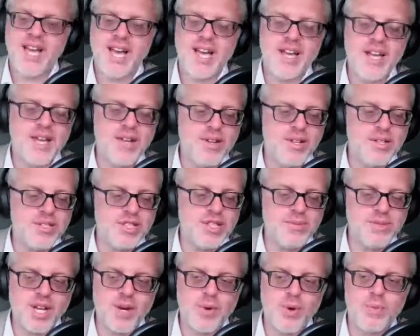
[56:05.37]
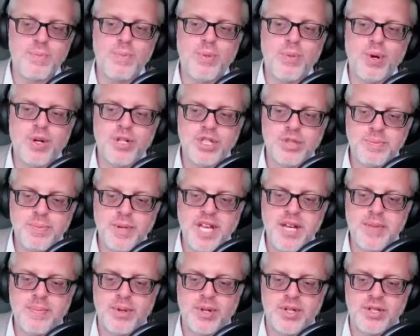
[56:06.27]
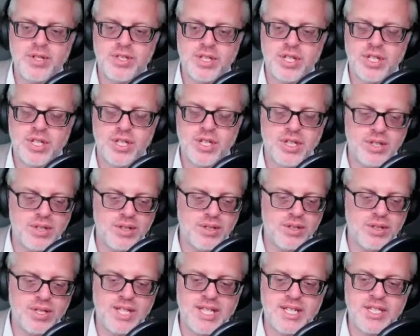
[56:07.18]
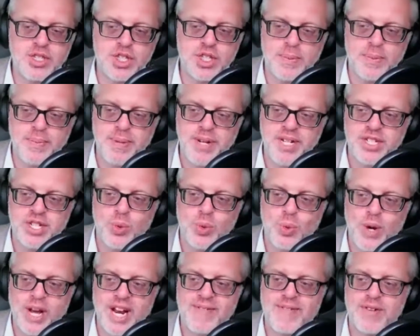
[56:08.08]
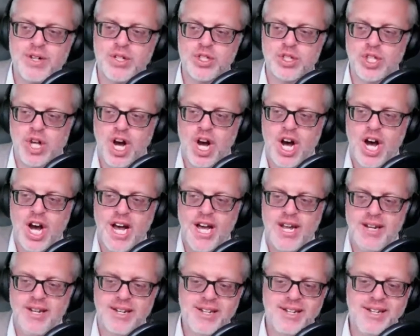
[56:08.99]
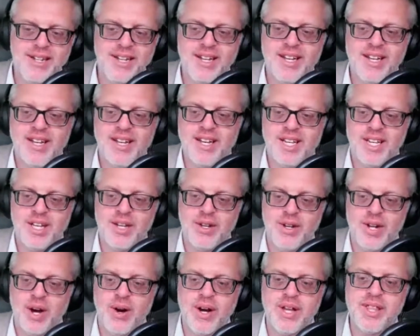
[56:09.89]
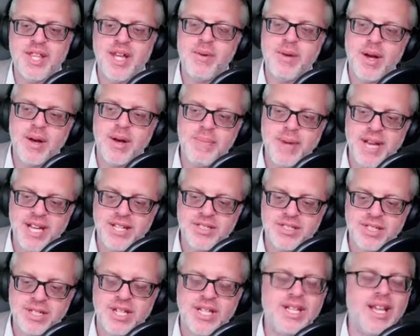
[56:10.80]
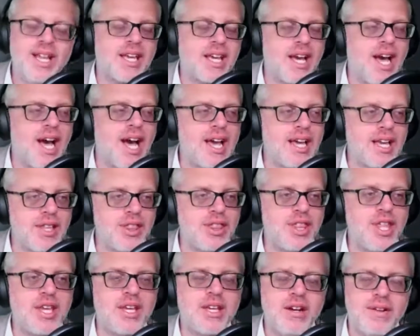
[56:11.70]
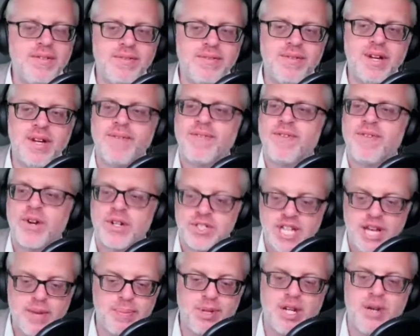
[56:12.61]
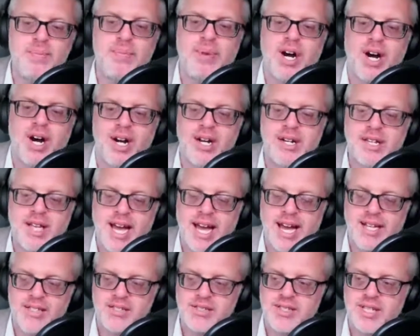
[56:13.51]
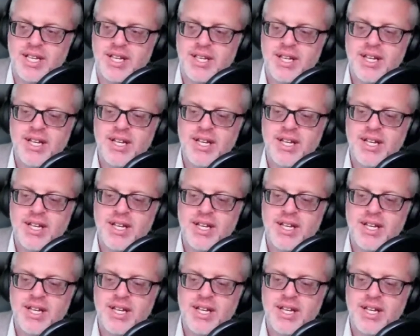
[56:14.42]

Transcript: it seems like it would push people to jump into whatever's hot, and then basically, like I can think of, for example, in podcasting,